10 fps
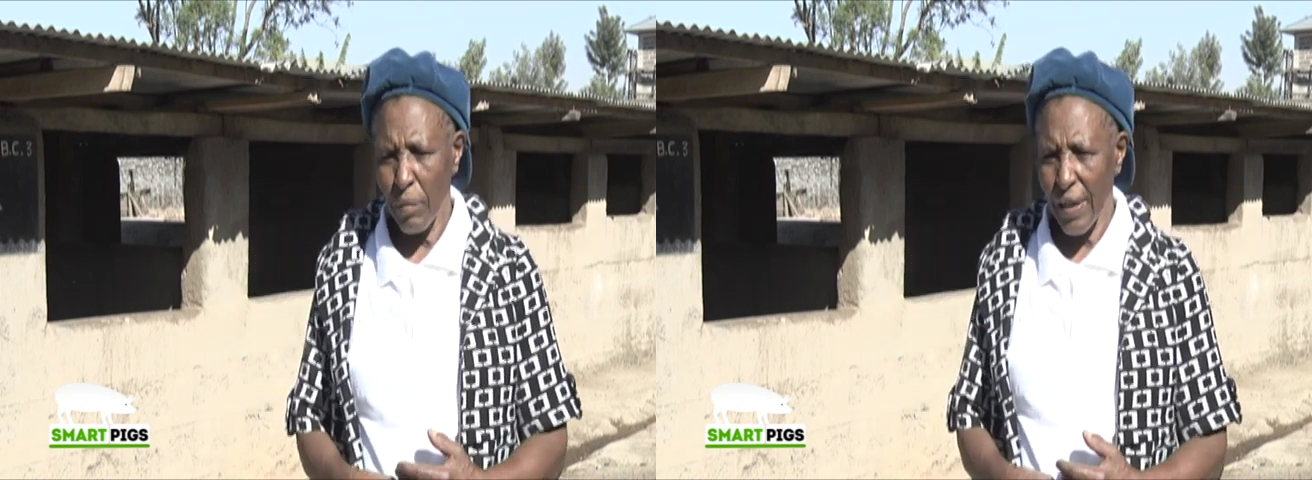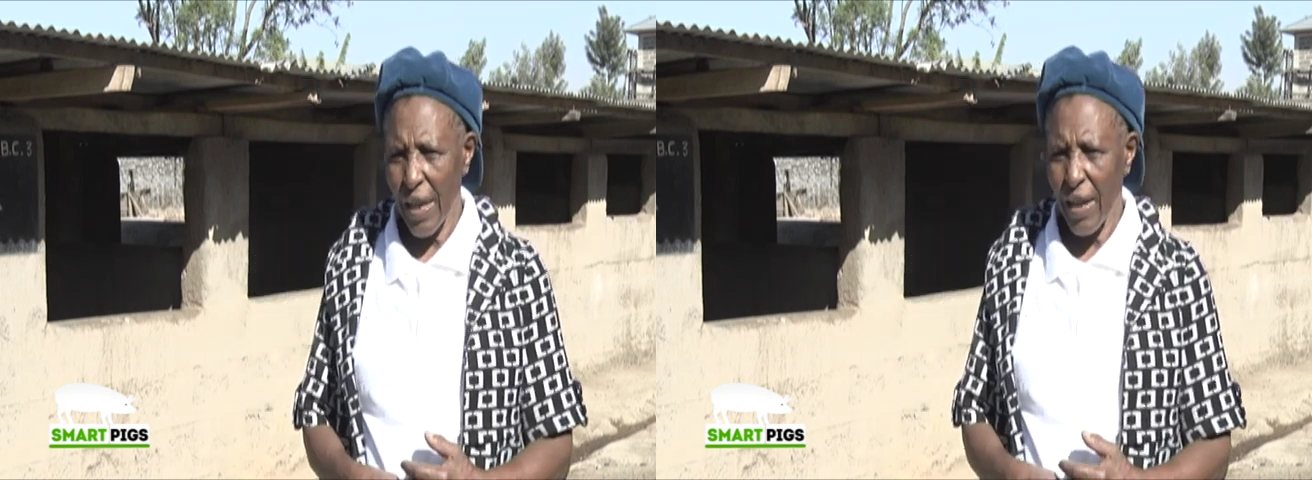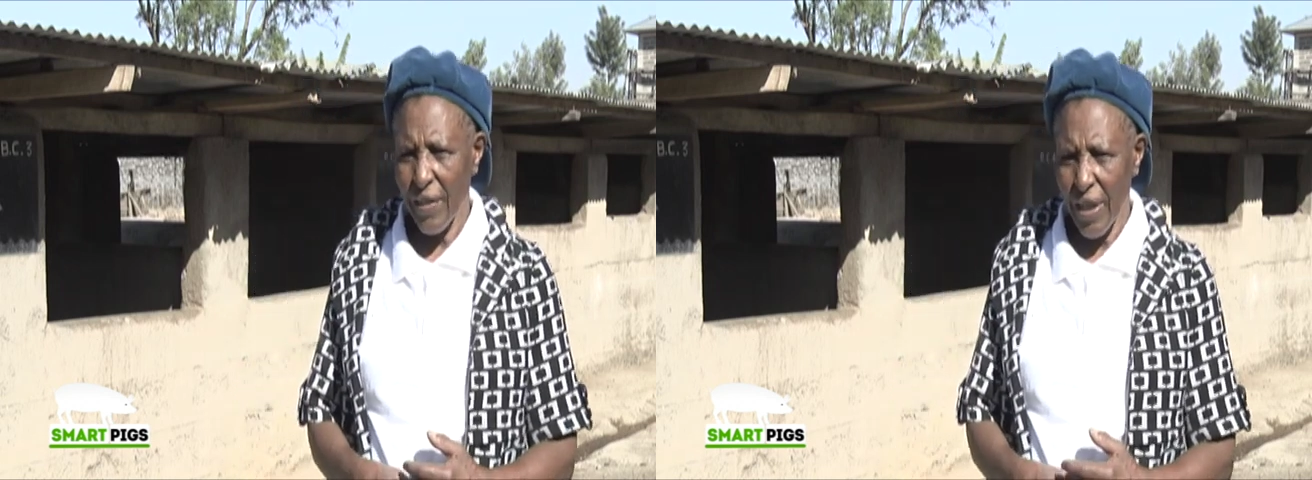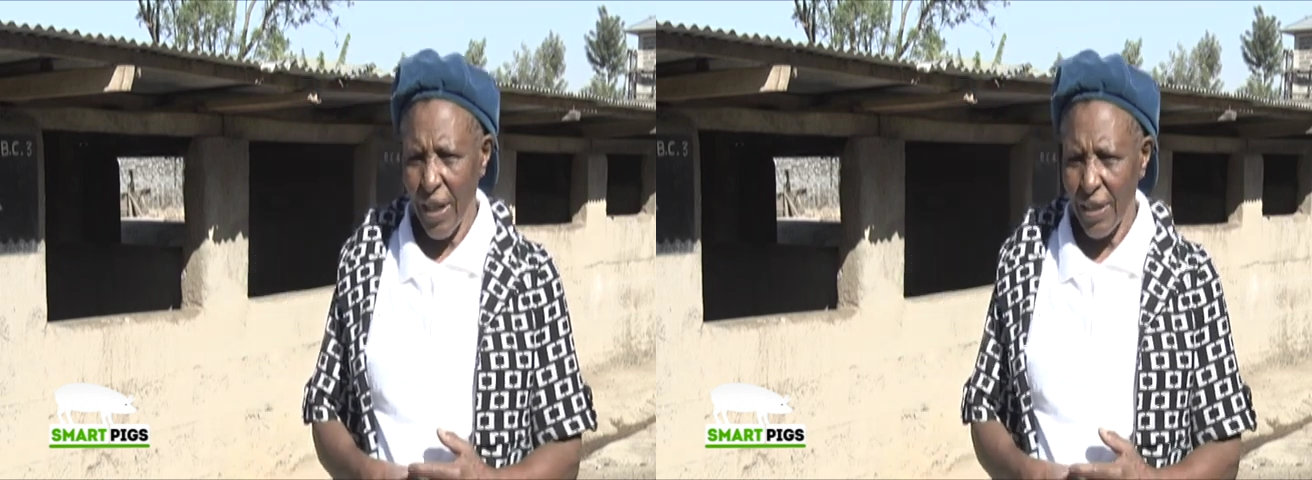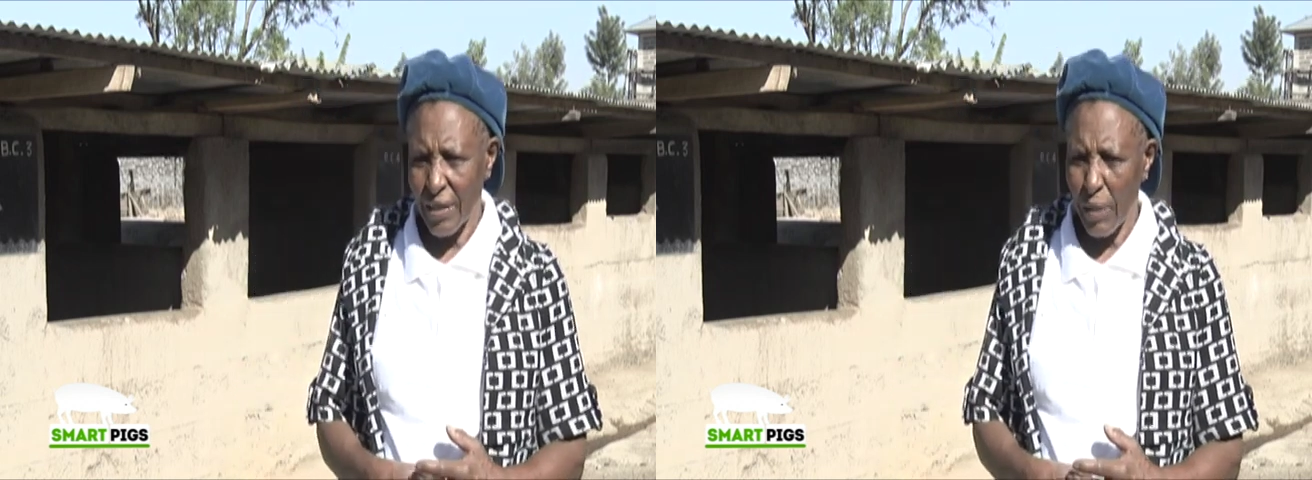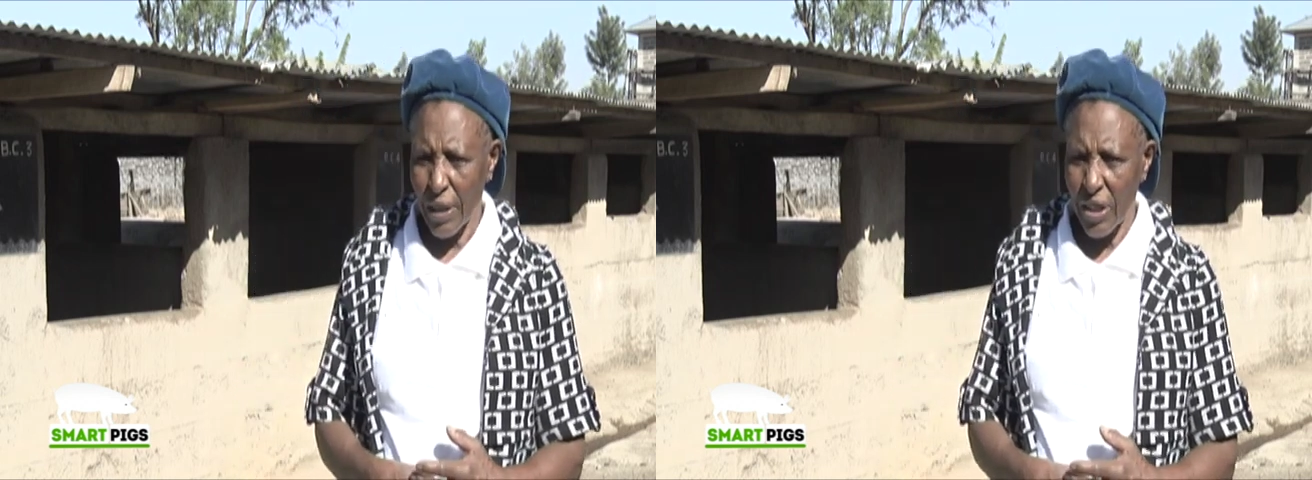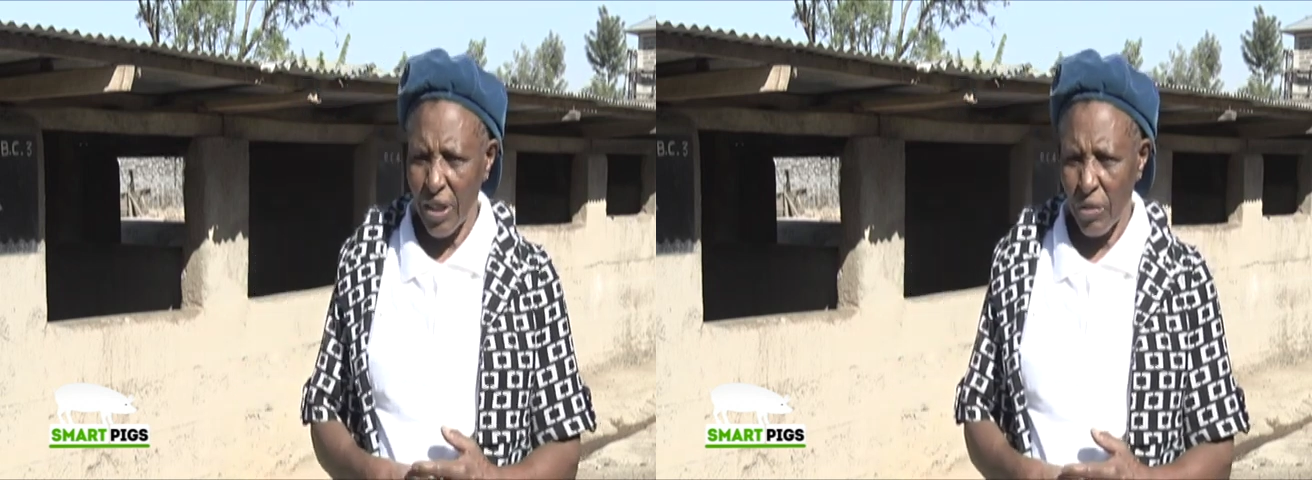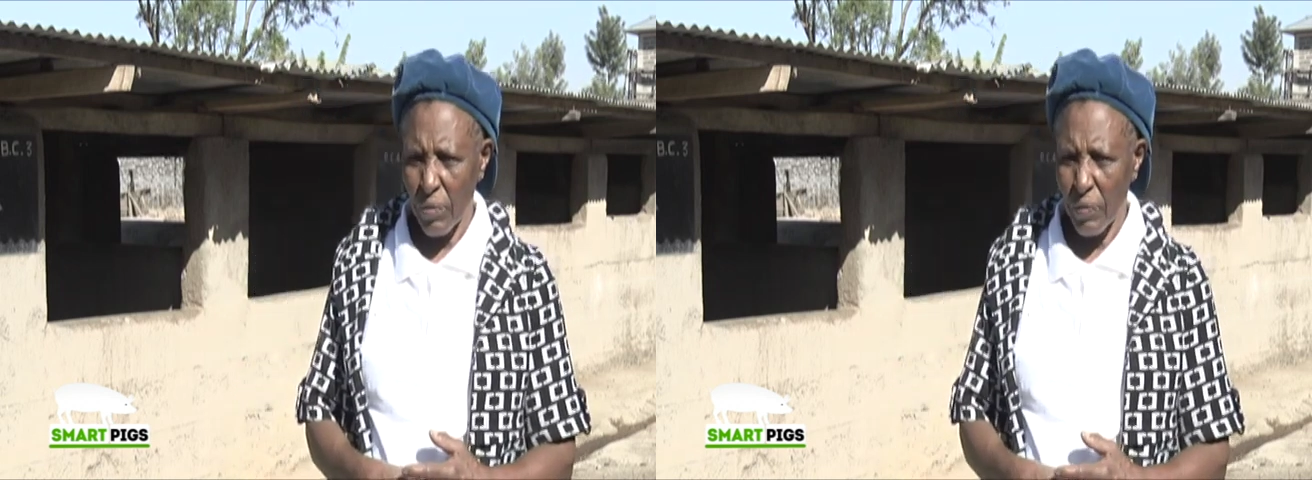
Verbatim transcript: the, the right material.